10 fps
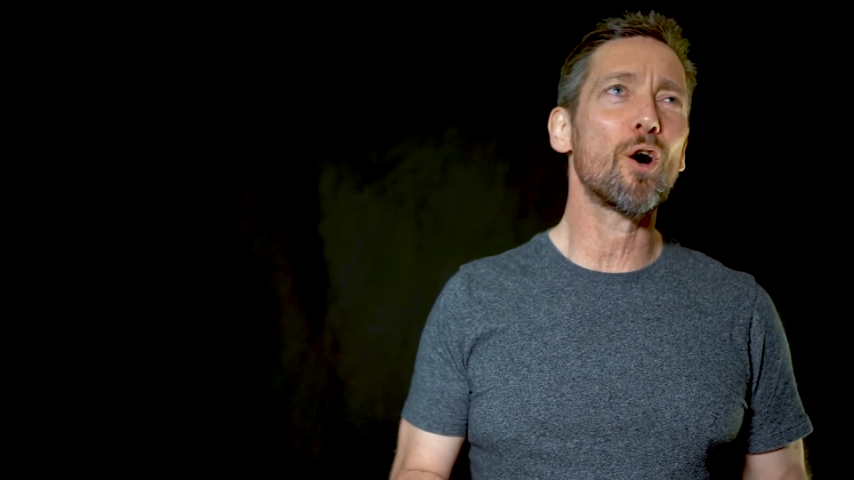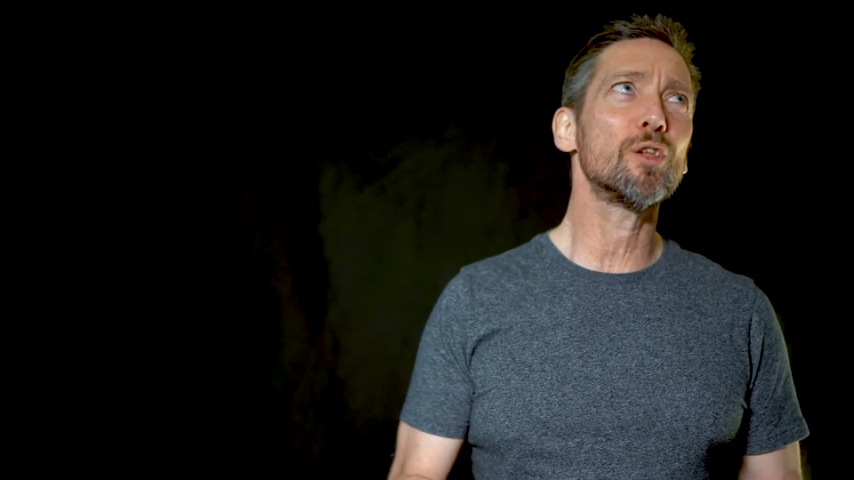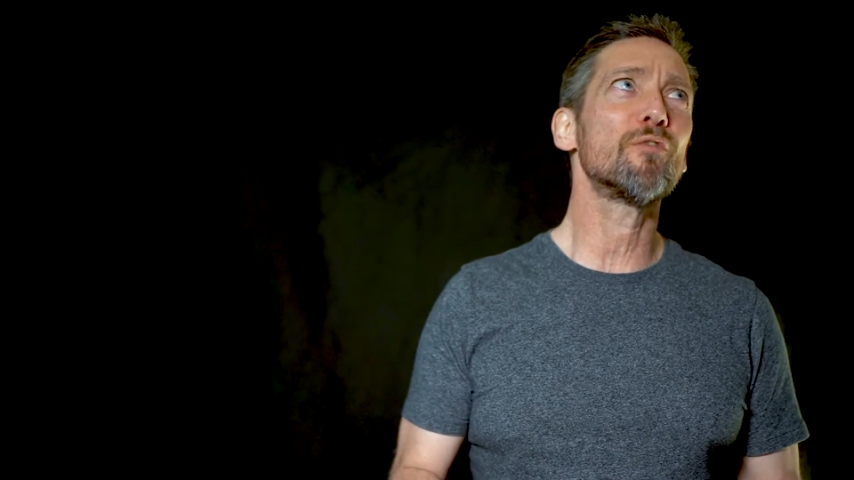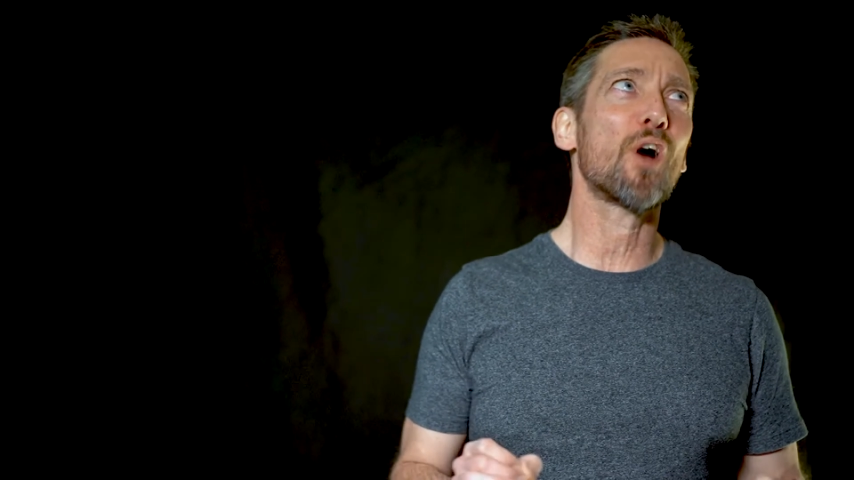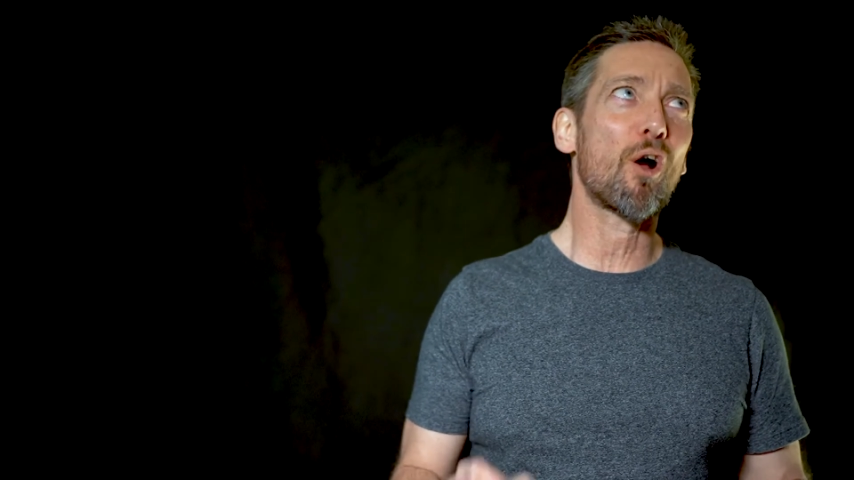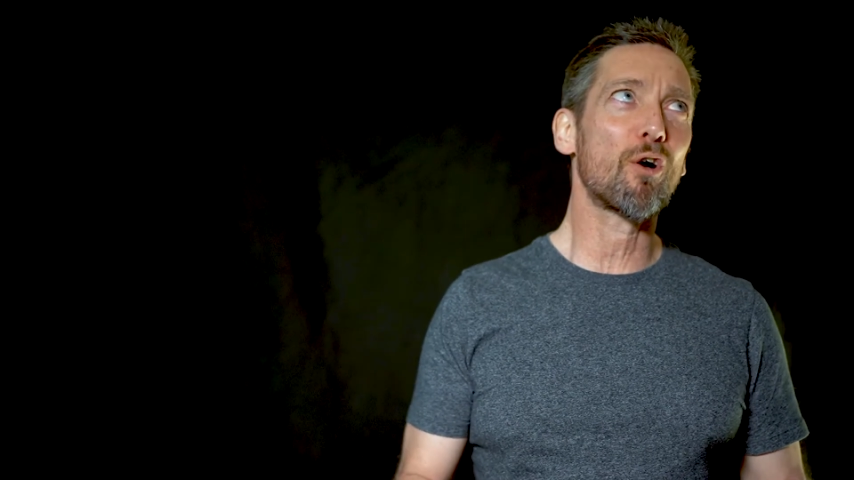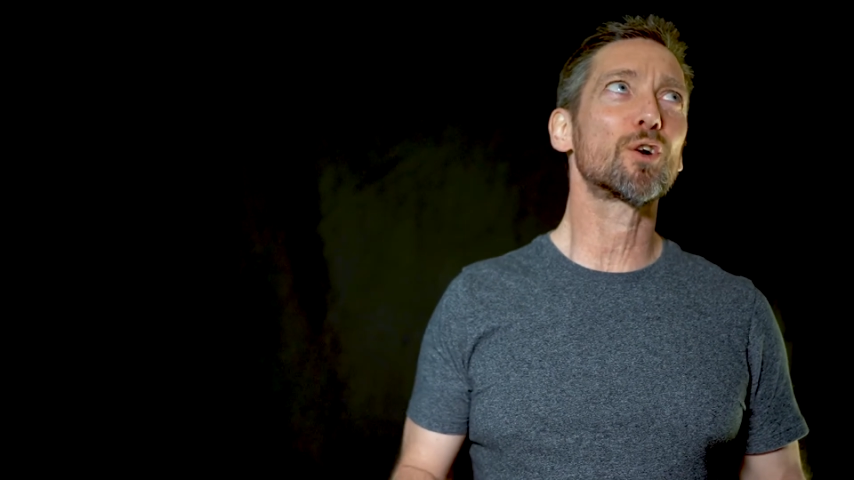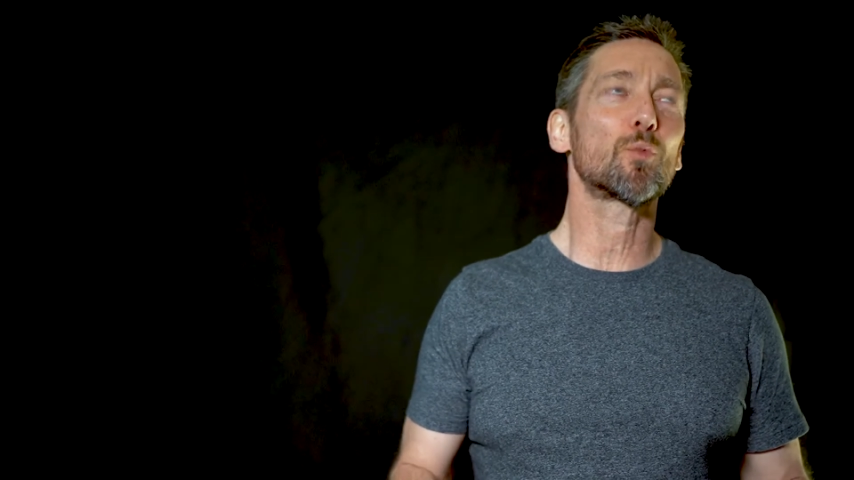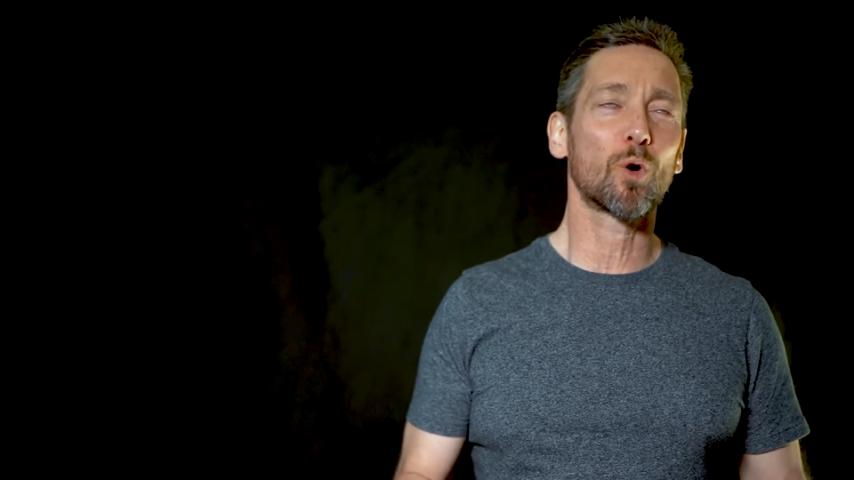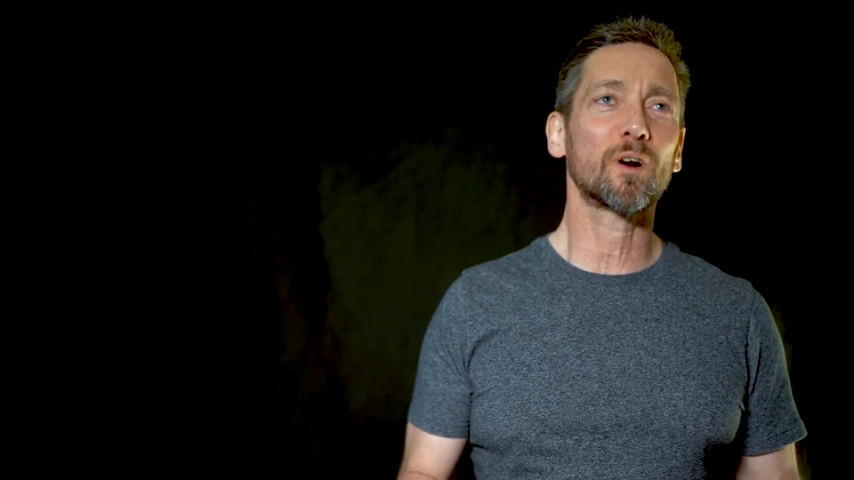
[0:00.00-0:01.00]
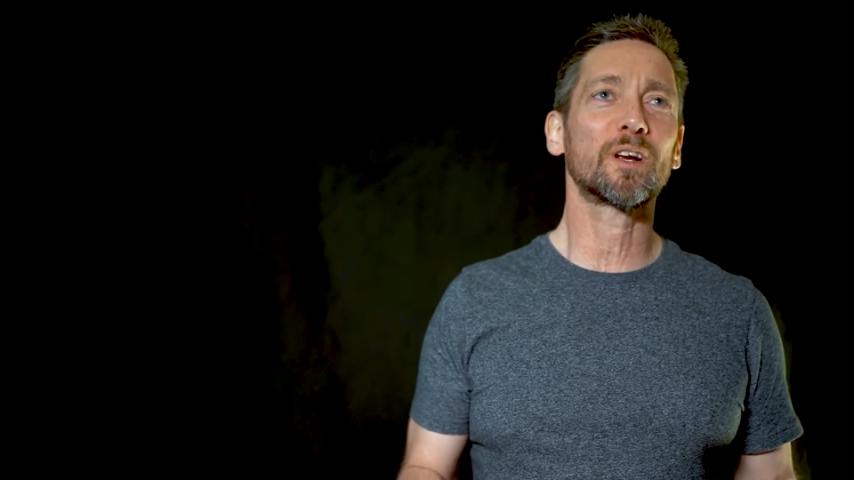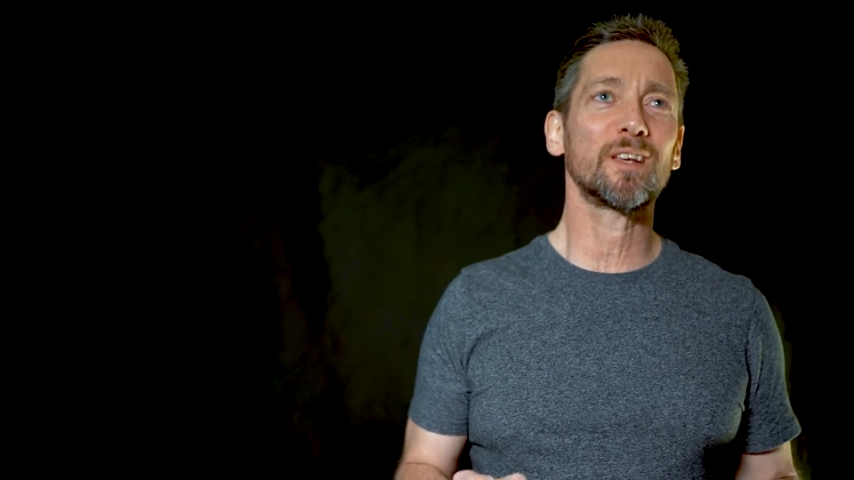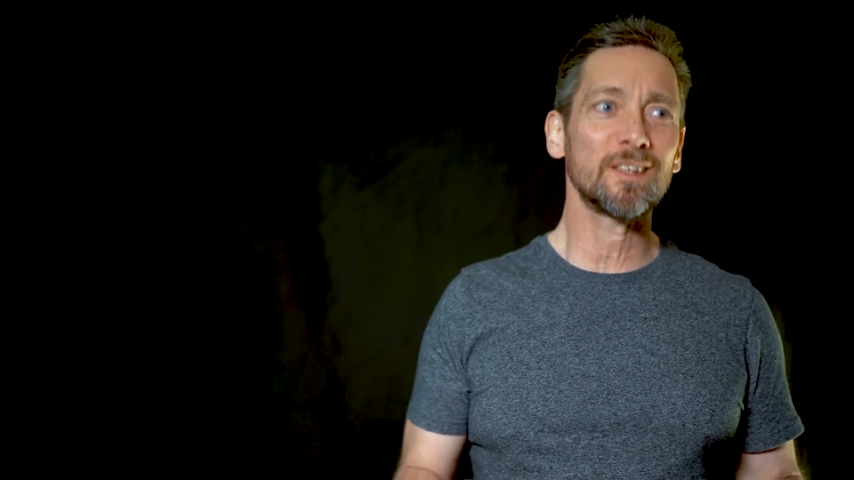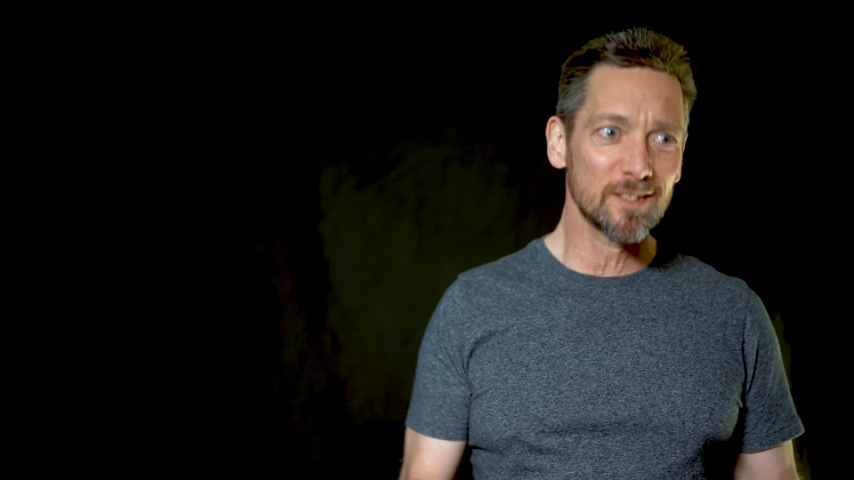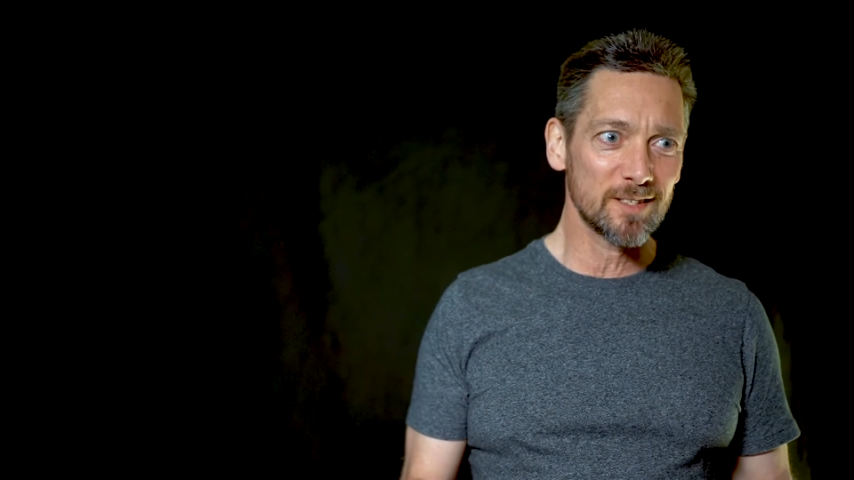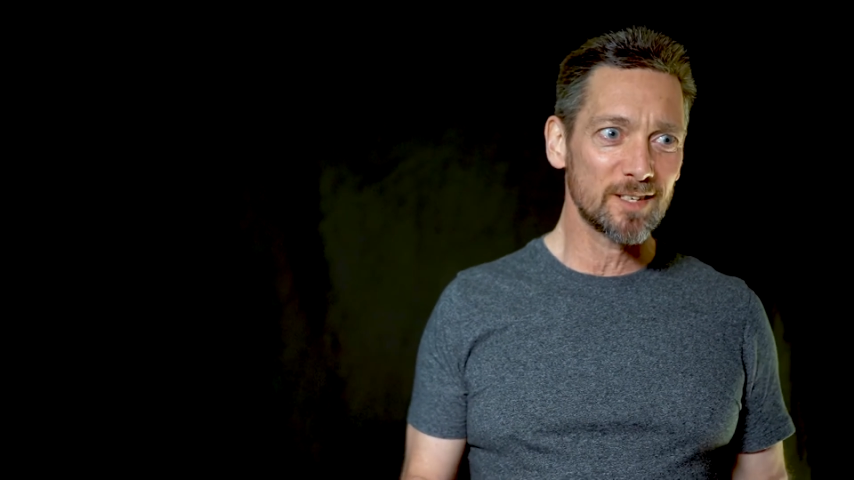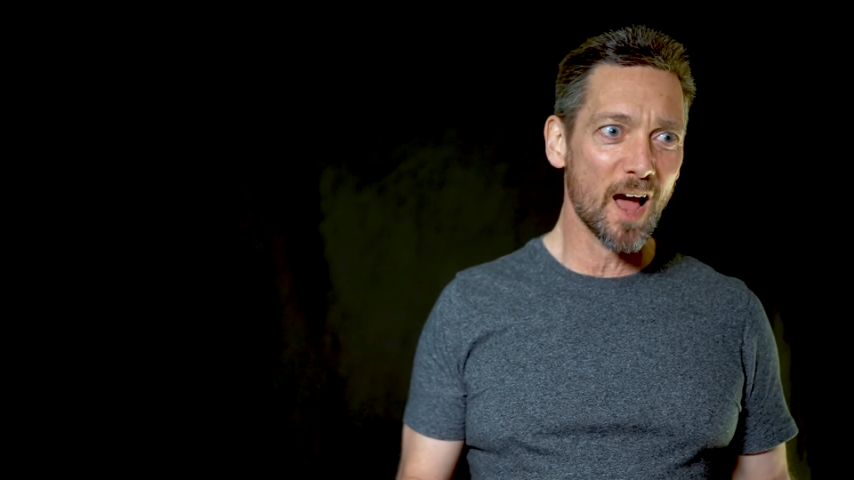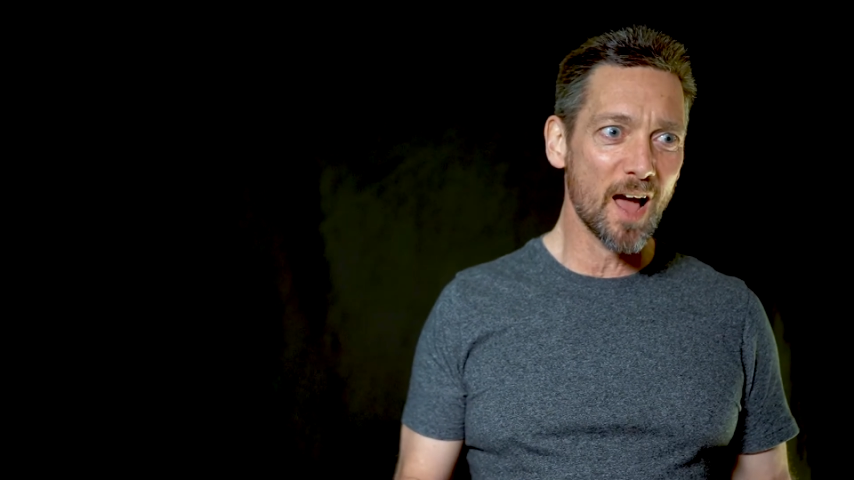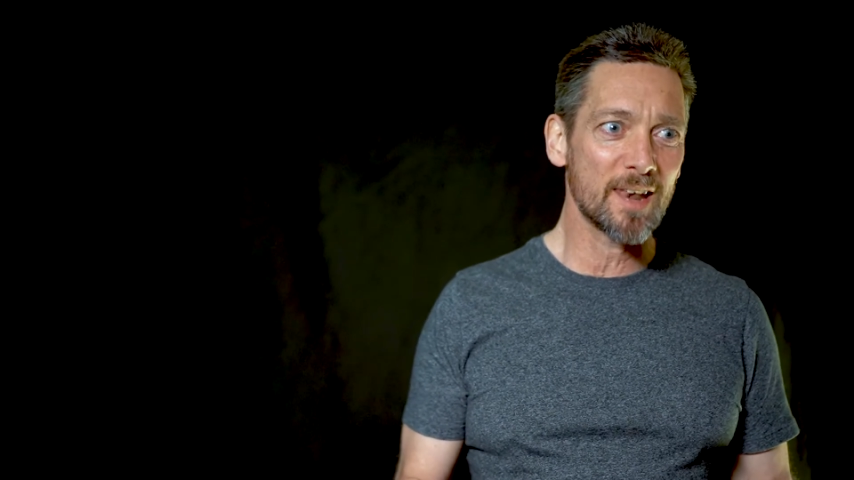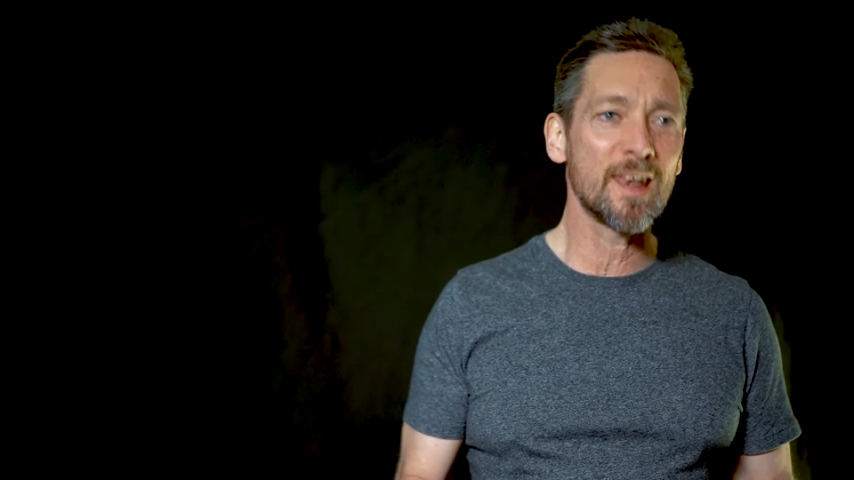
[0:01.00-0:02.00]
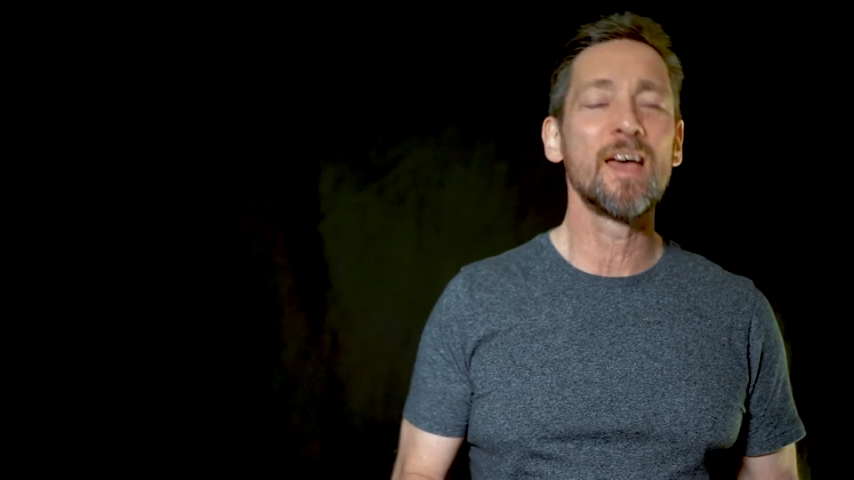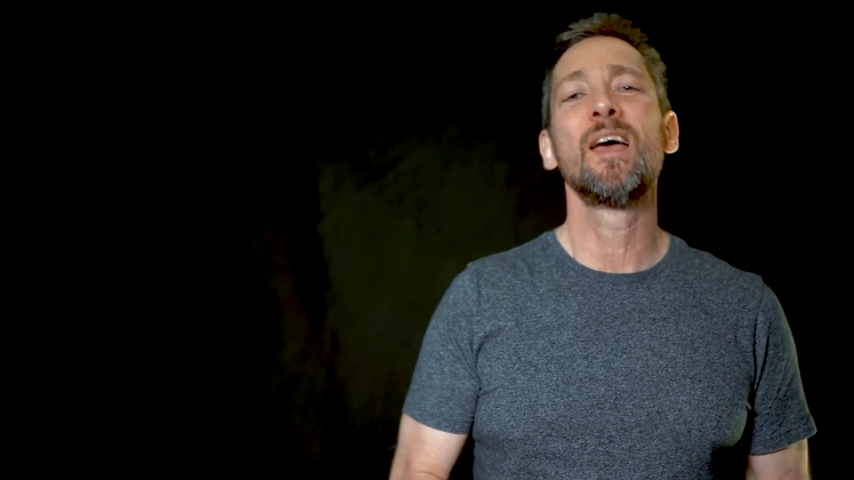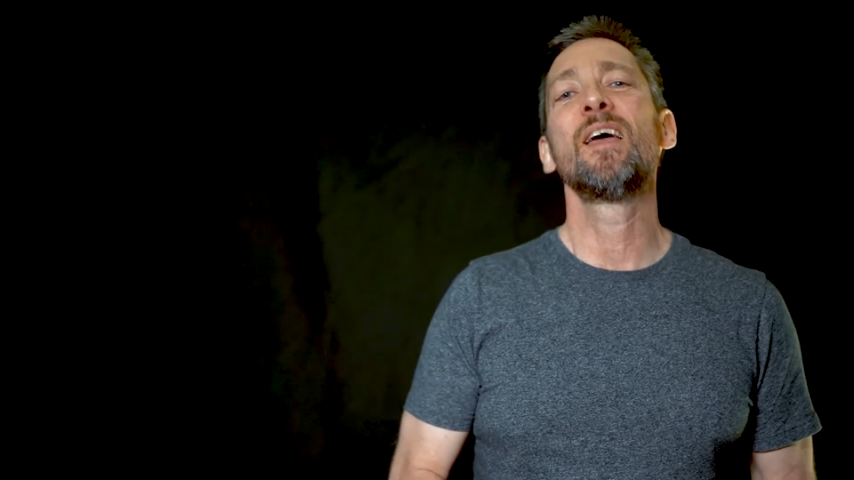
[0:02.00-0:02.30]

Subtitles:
All of the hard work is done.